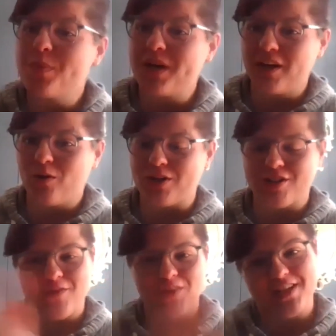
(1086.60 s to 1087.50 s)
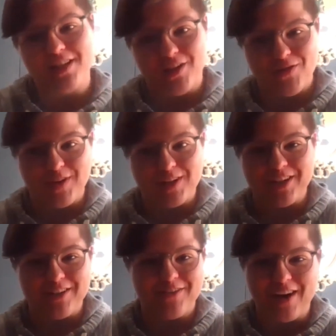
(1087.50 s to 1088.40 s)
open-ended question versus closed
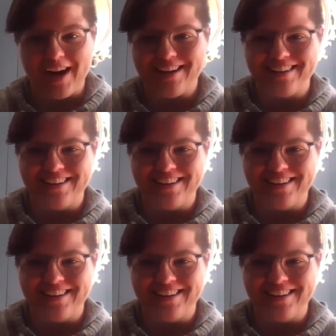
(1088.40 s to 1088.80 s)
question, right?